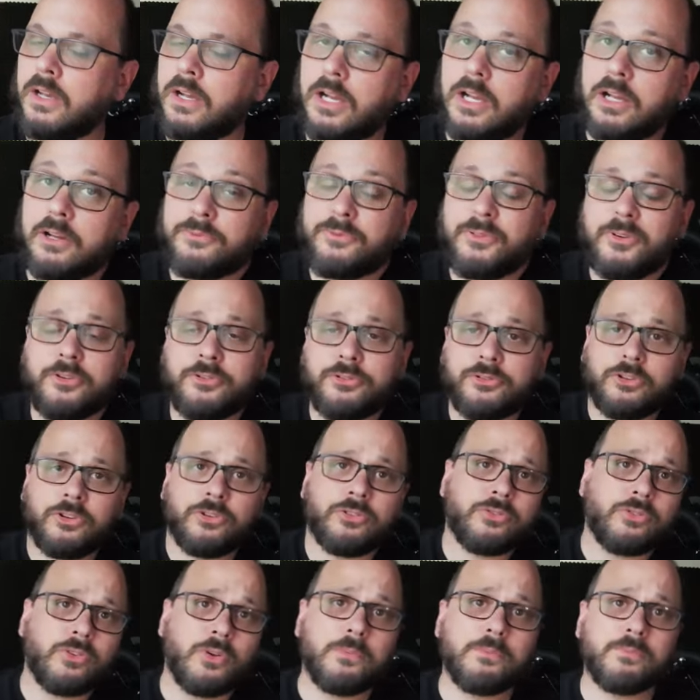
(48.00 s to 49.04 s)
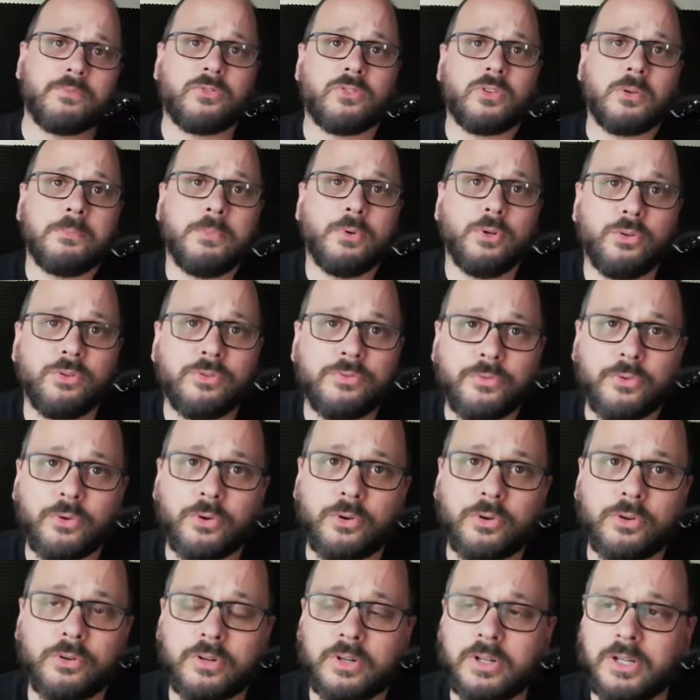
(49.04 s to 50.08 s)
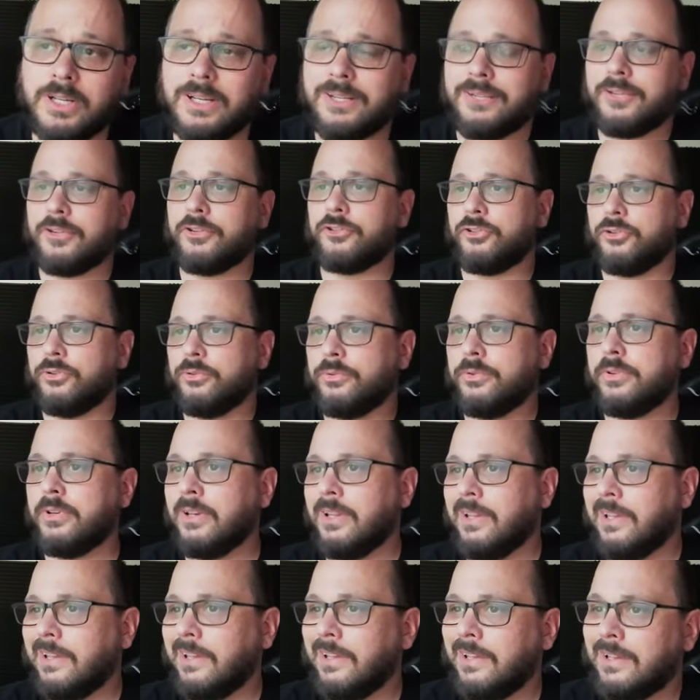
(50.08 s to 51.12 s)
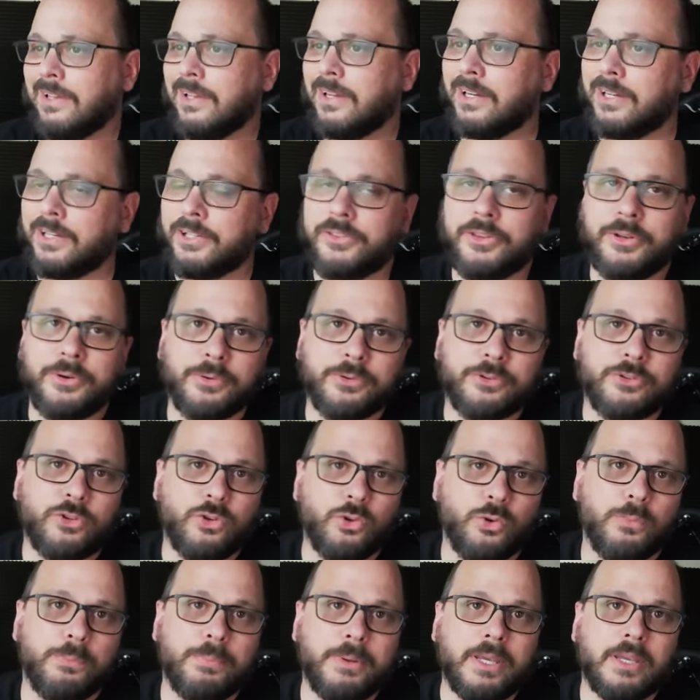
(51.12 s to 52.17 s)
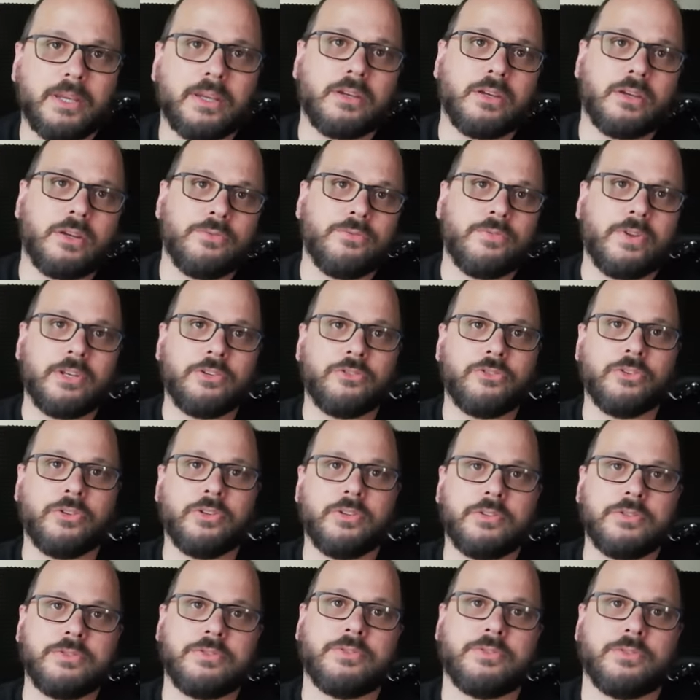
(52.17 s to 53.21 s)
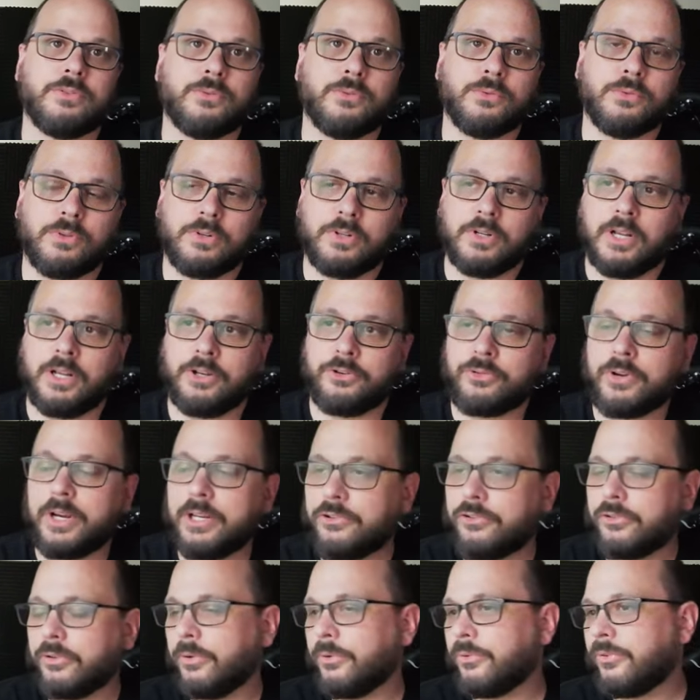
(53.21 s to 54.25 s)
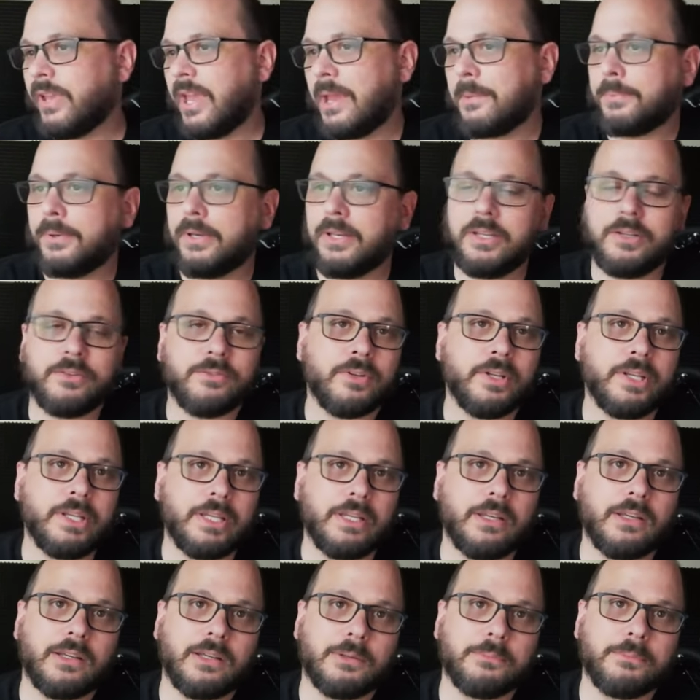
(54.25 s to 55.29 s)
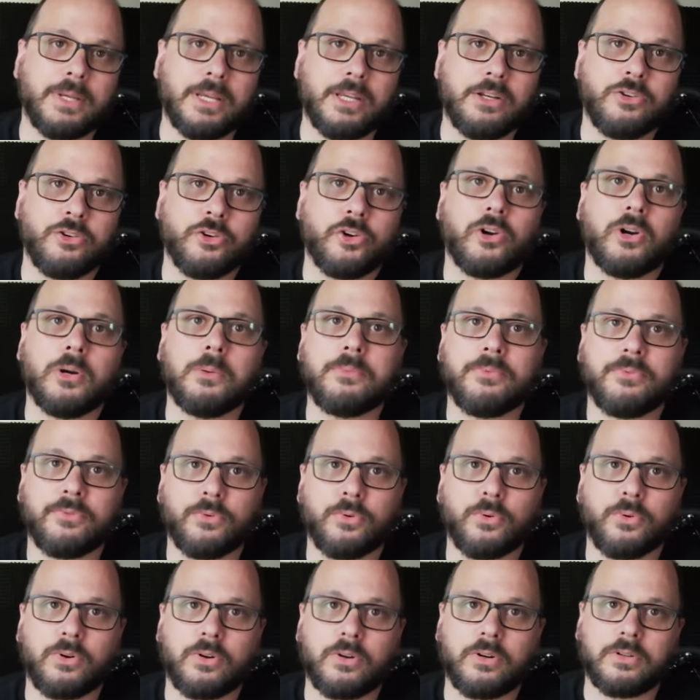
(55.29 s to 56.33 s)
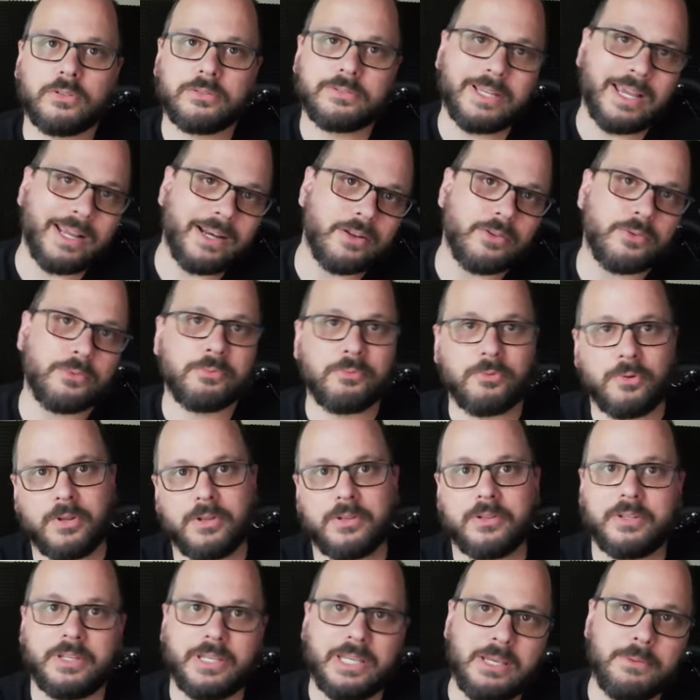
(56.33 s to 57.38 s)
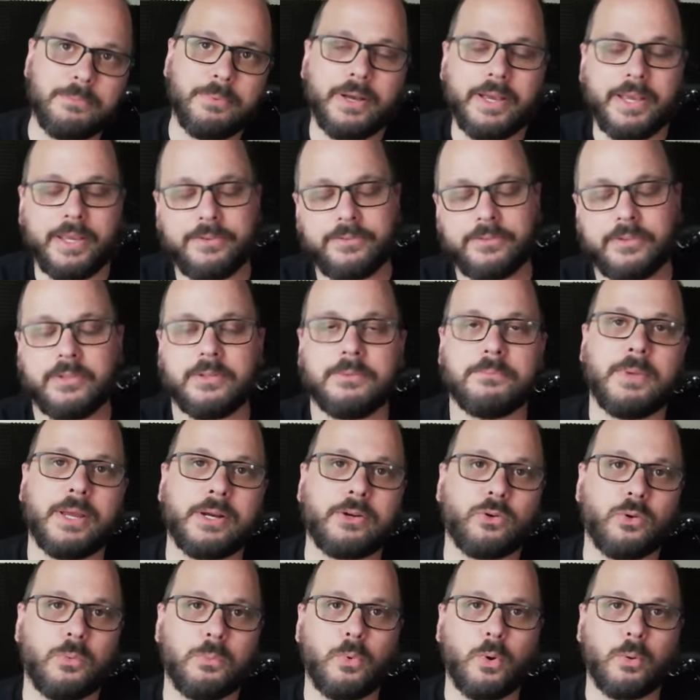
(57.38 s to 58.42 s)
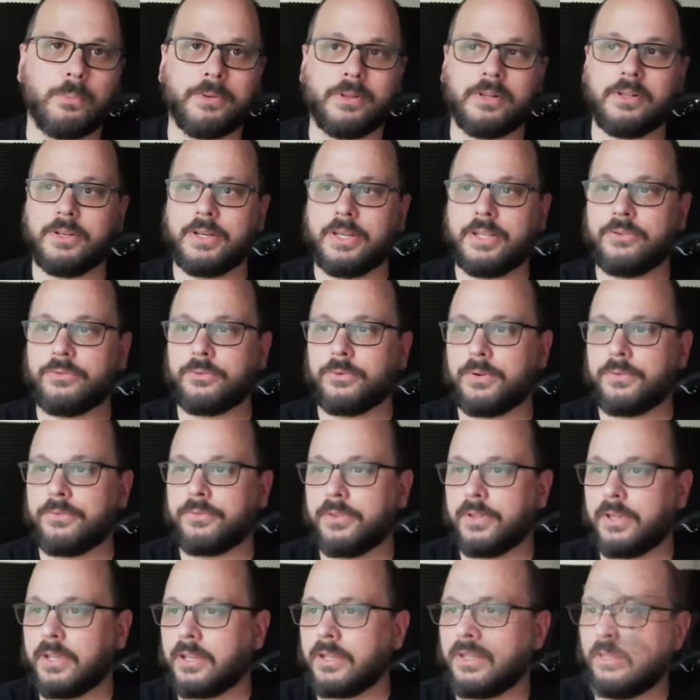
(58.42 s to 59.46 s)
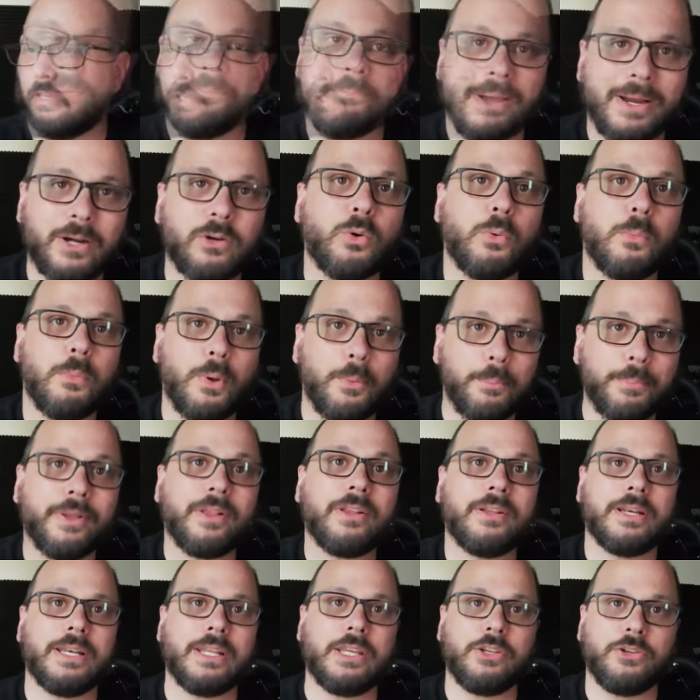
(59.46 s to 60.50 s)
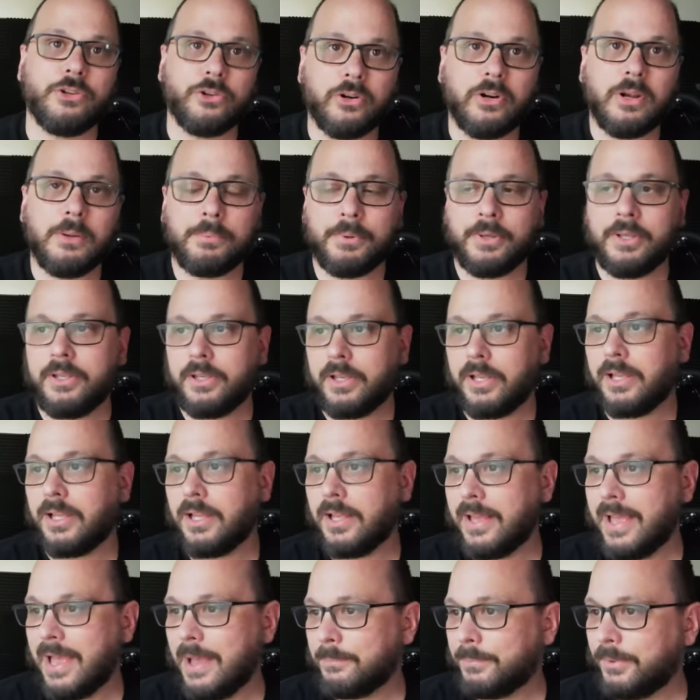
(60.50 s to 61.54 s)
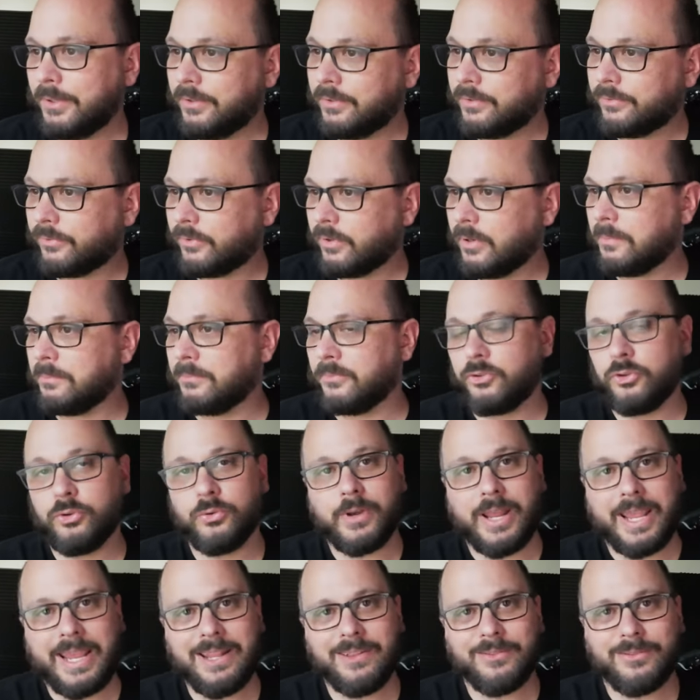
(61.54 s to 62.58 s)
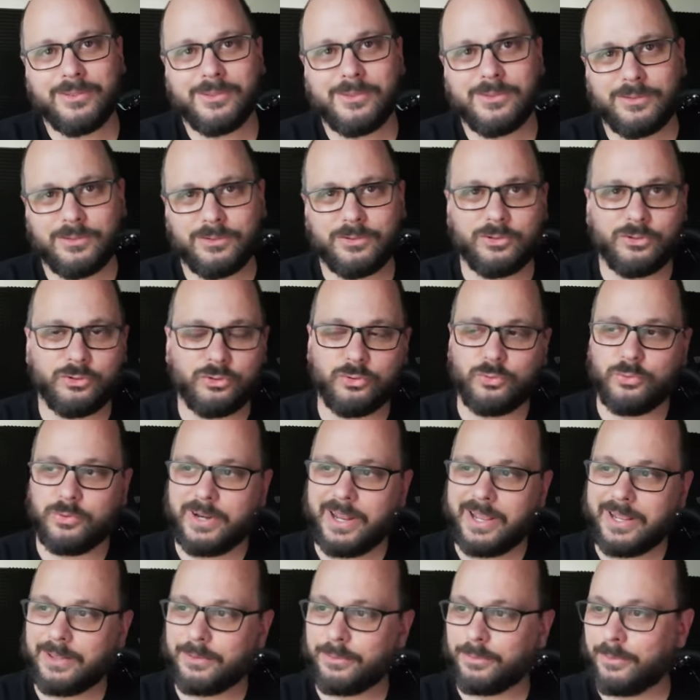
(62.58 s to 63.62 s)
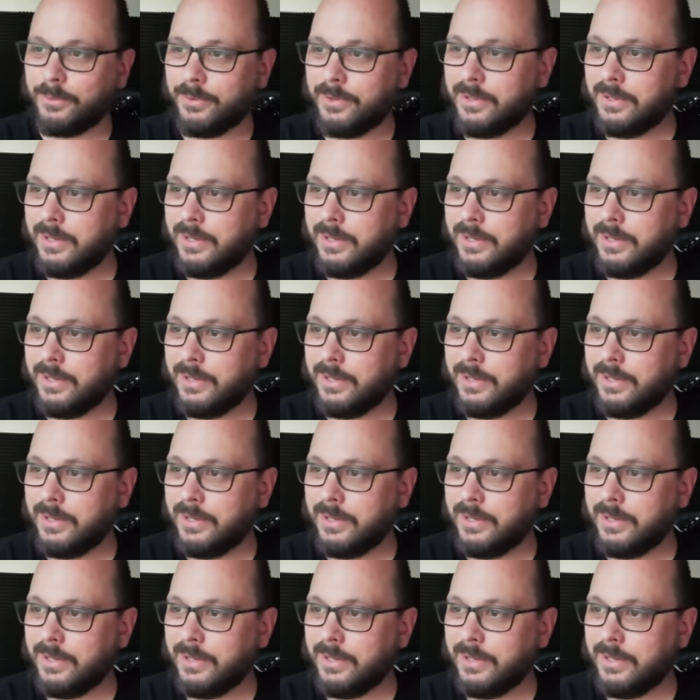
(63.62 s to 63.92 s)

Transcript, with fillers: Uh, first, just some some news for for June. Uh, there was two big conventions or uh, trade shows happening um, in Europe for kind of e-bikes and micro-mobility sort of thing. Micro-mobility Europe uh, happened from June eighth to June ninth